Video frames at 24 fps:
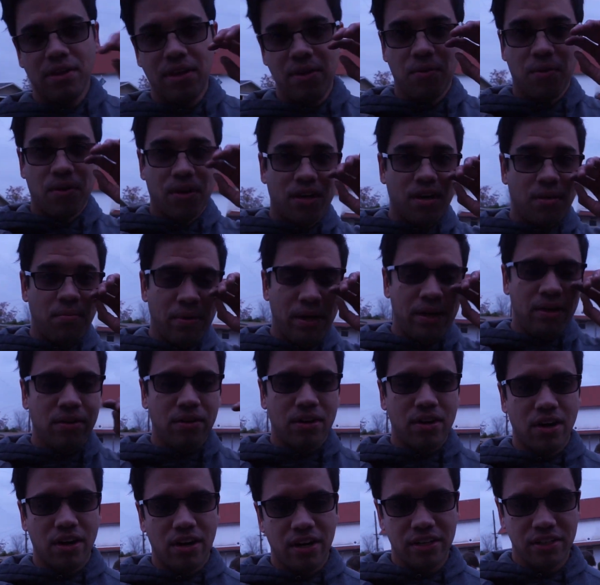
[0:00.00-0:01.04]
work on my own
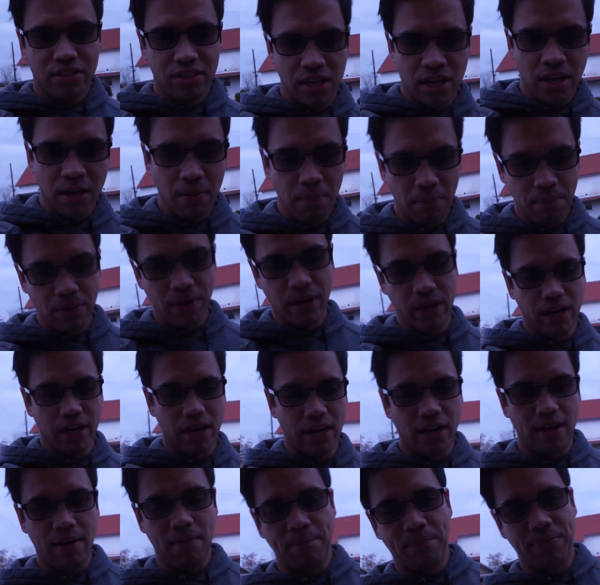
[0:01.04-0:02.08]
cars.
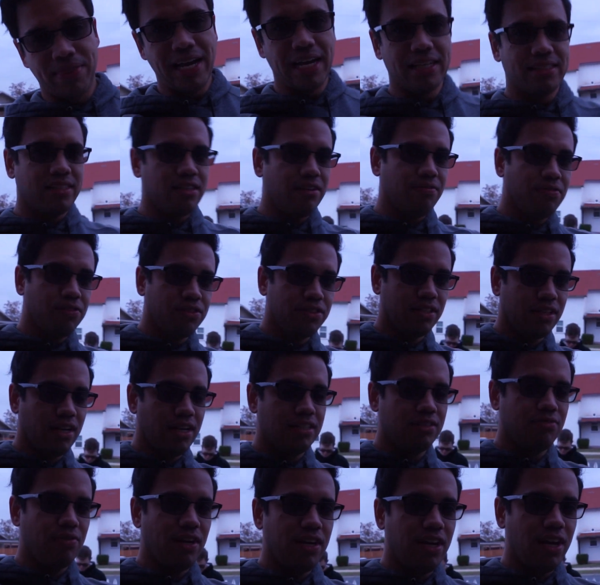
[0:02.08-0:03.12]
But that's it for
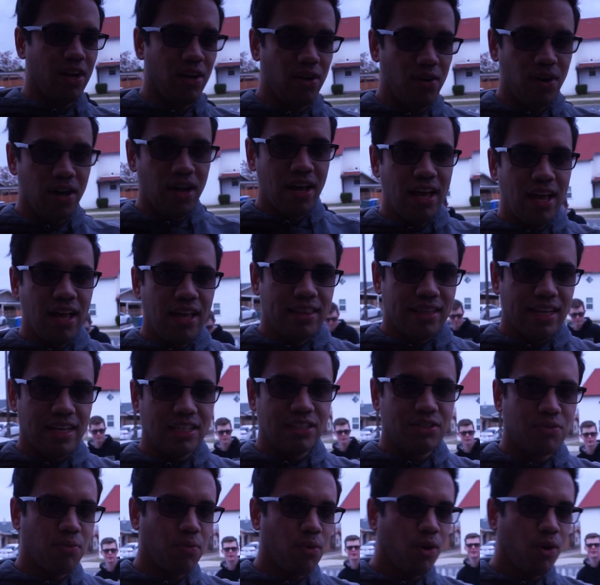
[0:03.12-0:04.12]
today's video. Thanks for